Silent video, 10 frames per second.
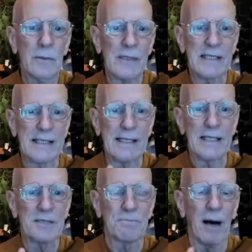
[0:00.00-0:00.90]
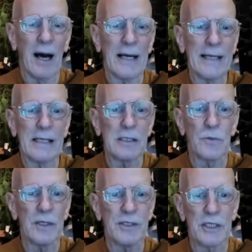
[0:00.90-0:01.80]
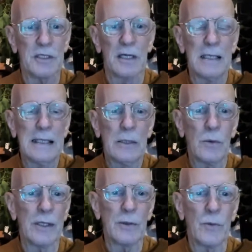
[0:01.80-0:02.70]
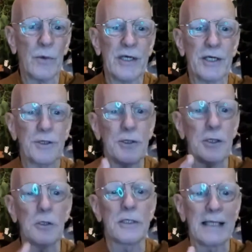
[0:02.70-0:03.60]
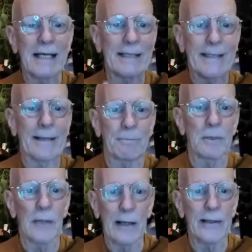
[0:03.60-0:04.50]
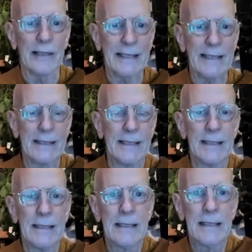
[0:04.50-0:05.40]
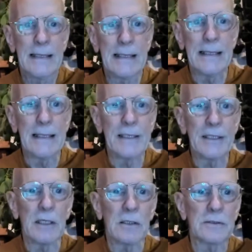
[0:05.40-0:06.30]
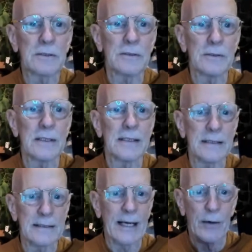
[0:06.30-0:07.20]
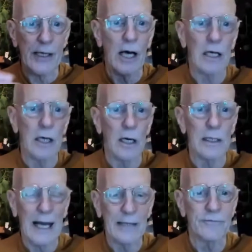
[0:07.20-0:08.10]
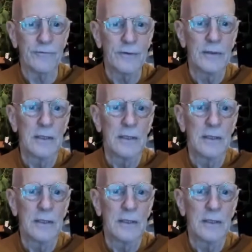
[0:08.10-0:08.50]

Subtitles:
we see this body as we're just using it temporarily, to carry on our life.